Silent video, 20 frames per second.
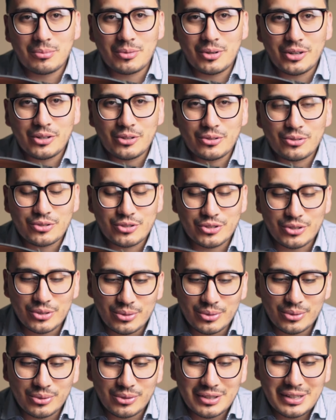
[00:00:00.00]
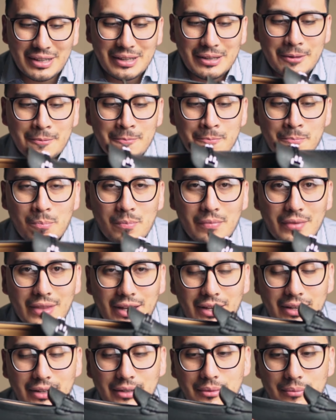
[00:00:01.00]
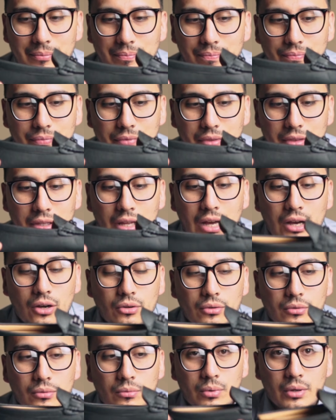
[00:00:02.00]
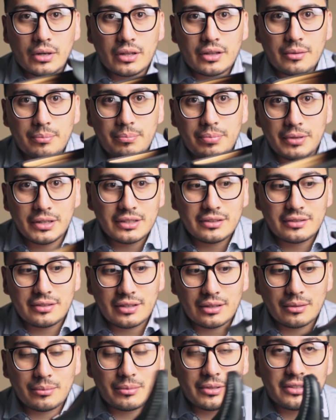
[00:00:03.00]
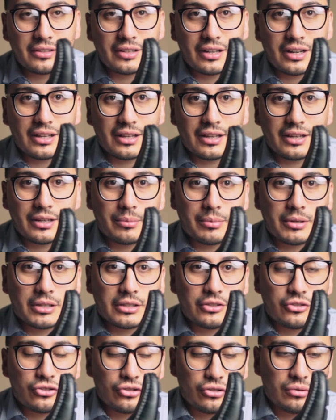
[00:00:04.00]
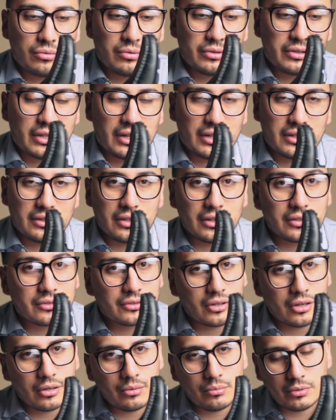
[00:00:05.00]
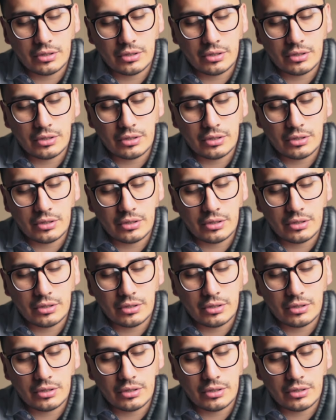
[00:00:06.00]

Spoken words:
Merino shoes. Now, one of the biggest elements that I like about this shoe is that it does come